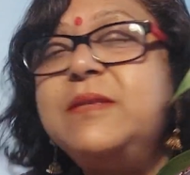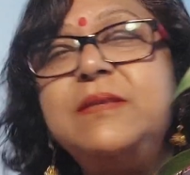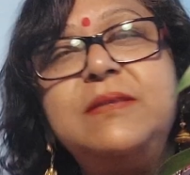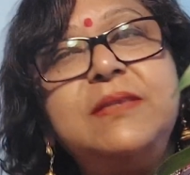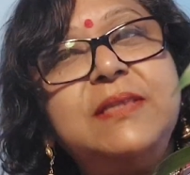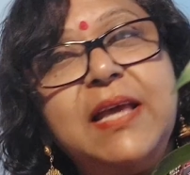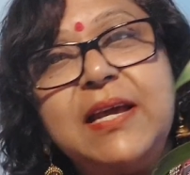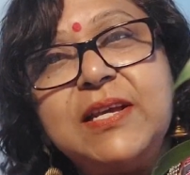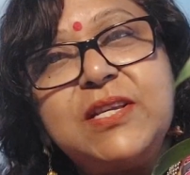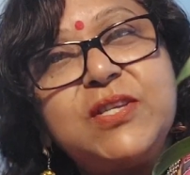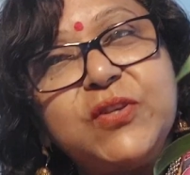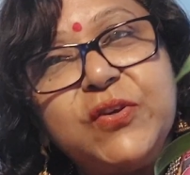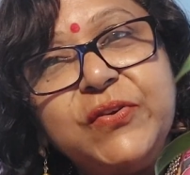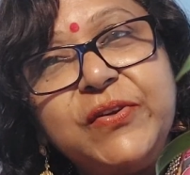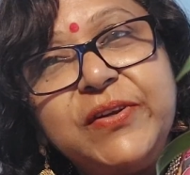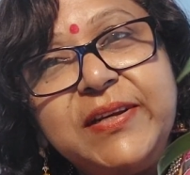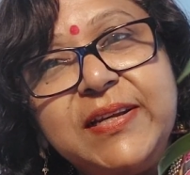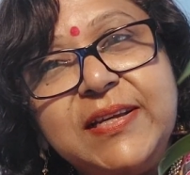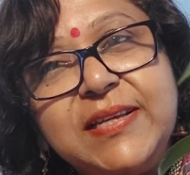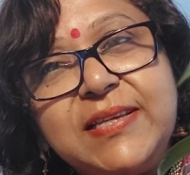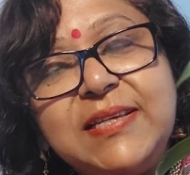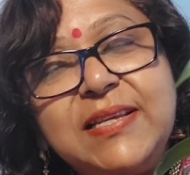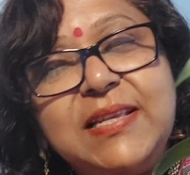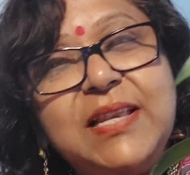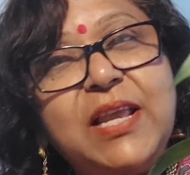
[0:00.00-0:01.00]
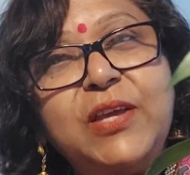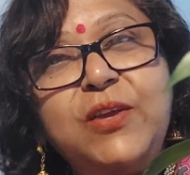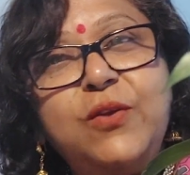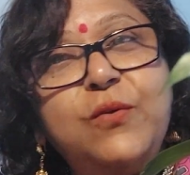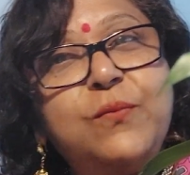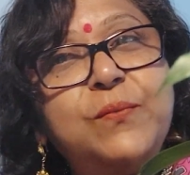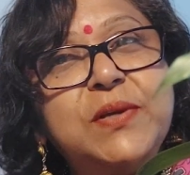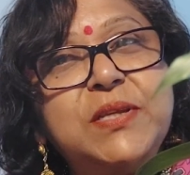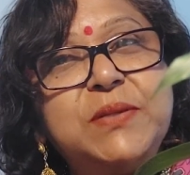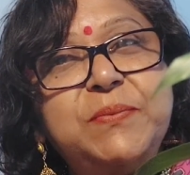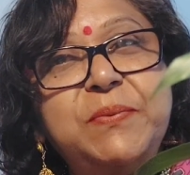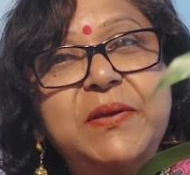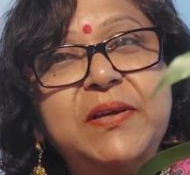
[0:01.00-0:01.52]
they are sonorous, like you
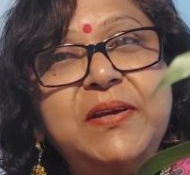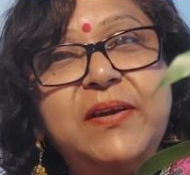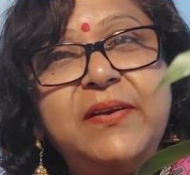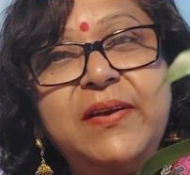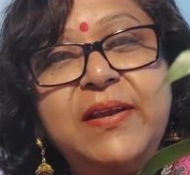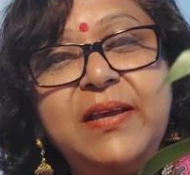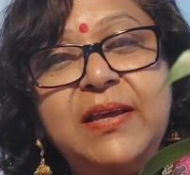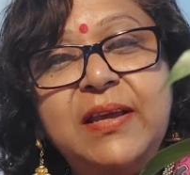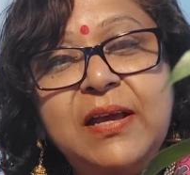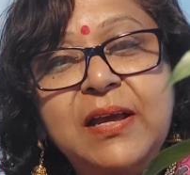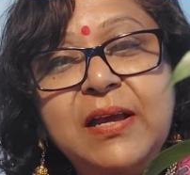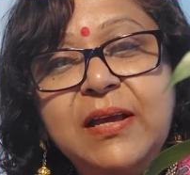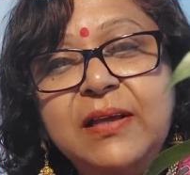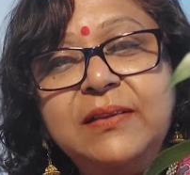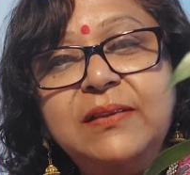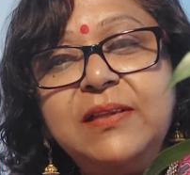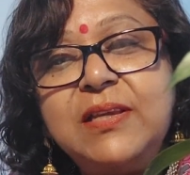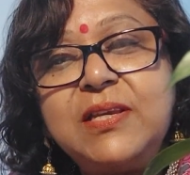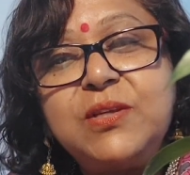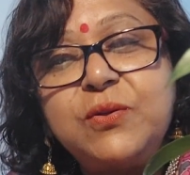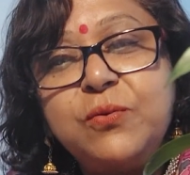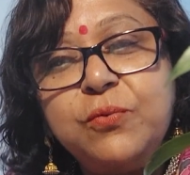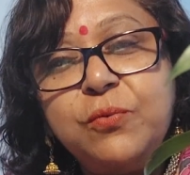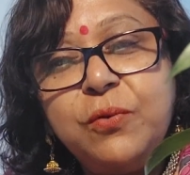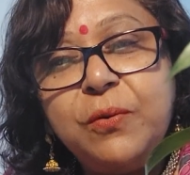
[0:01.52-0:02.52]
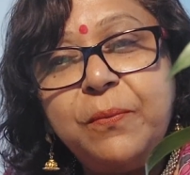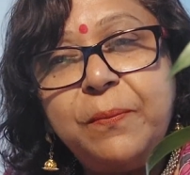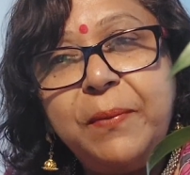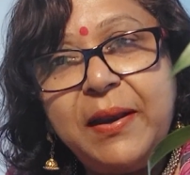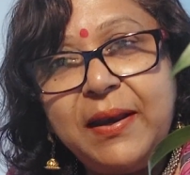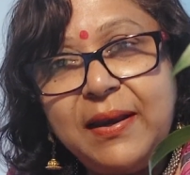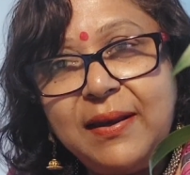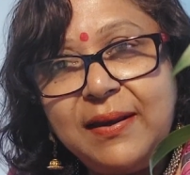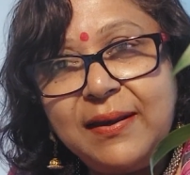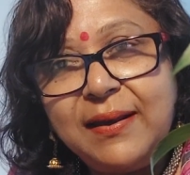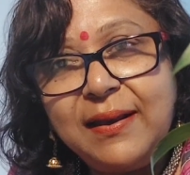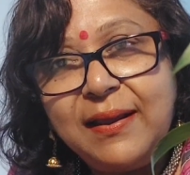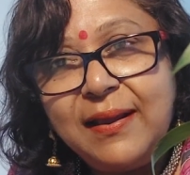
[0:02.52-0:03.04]
must be hearing the school bell.